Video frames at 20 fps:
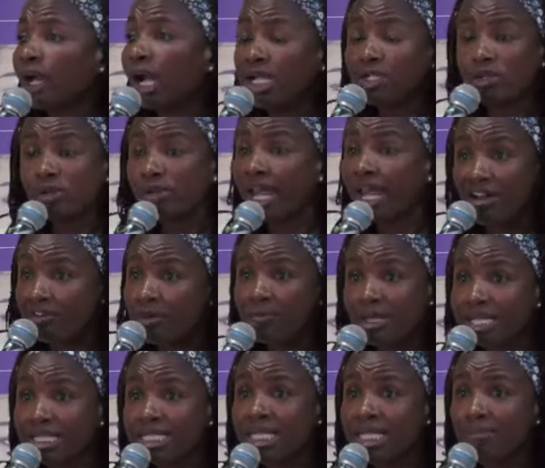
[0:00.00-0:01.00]
I don't have a
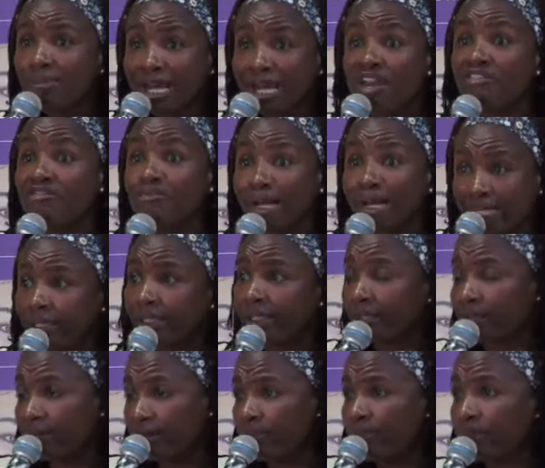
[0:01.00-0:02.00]
payslip, I have money.
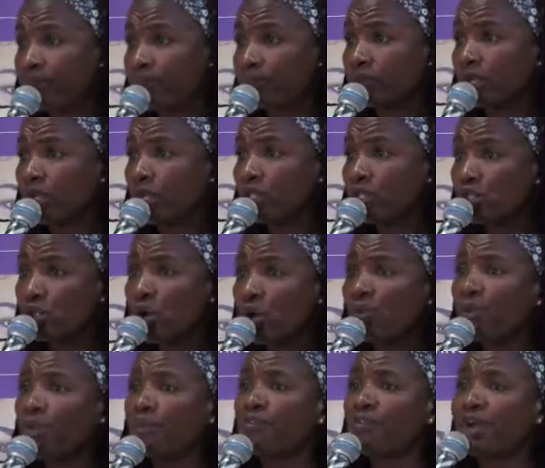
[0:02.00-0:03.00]

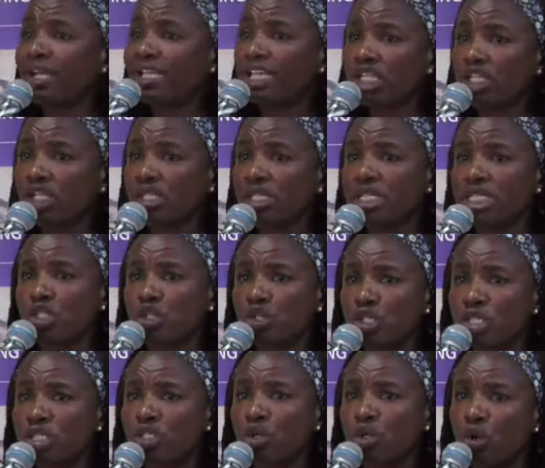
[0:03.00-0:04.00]
So financial
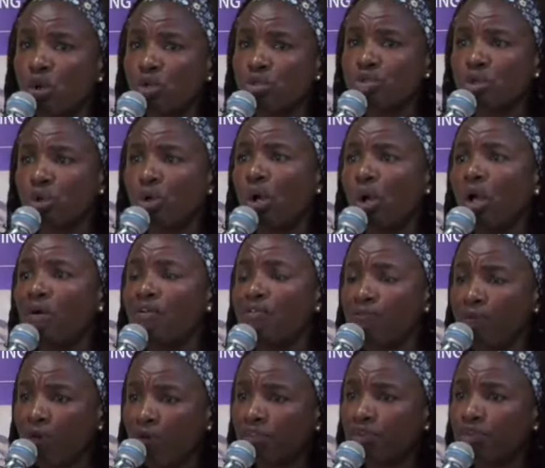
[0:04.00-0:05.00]
institutions also,
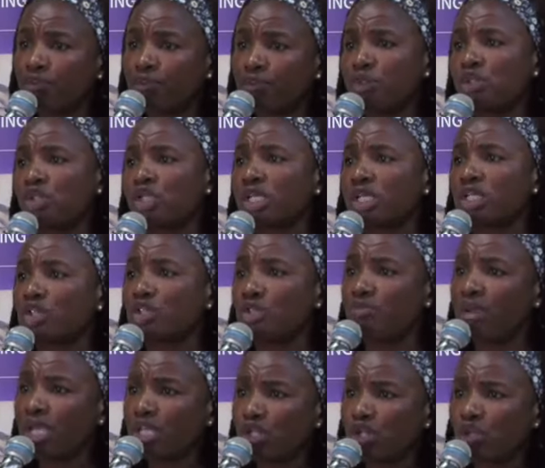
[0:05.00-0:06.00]
for the future,
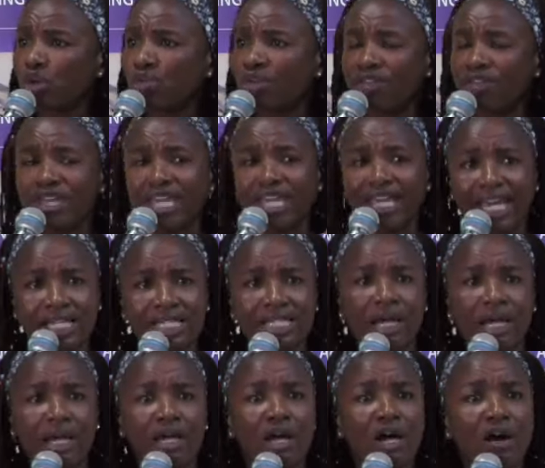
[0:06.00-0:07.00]
should make sure that they
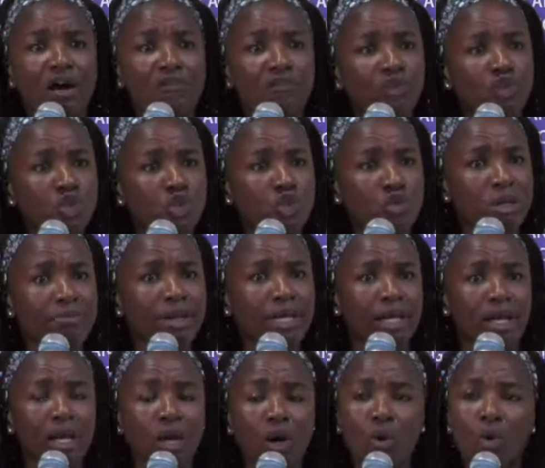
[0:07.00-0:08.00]
cater for those
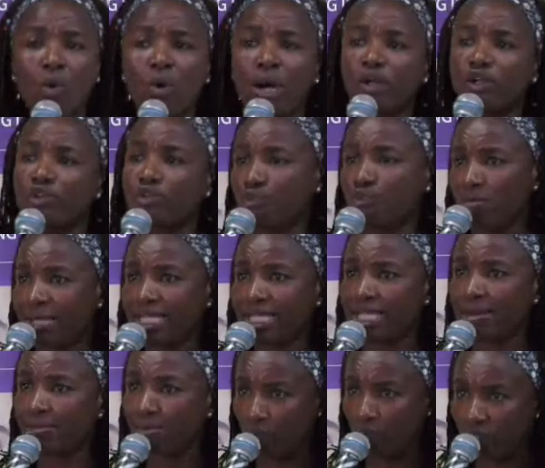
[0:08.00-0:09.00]
women who are not
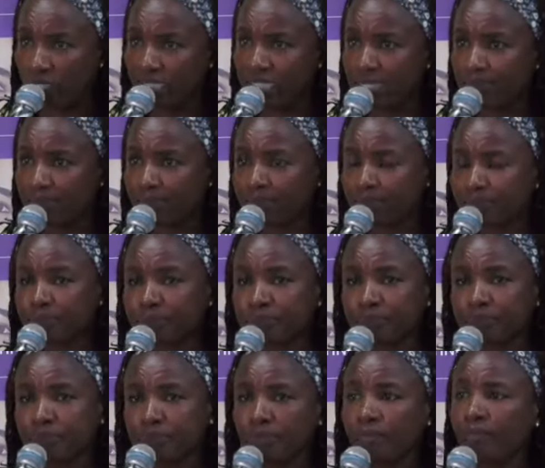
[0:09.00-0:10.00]
formally employed.
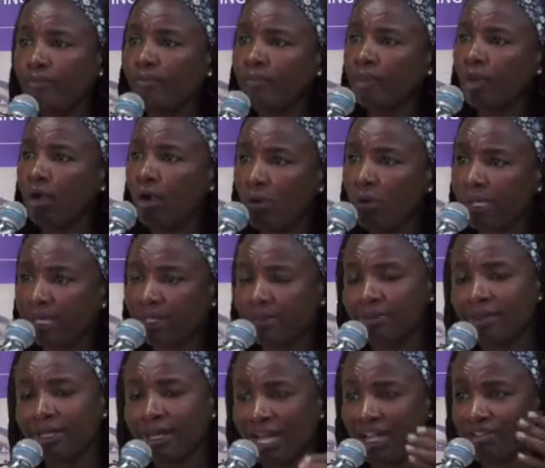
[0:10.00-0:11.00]
Okay,
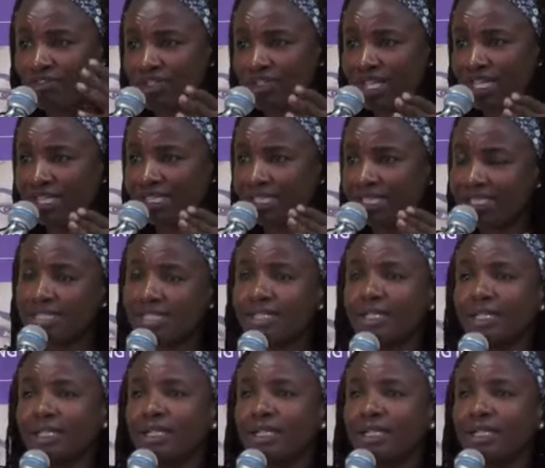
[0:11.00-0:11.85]
I've tendered.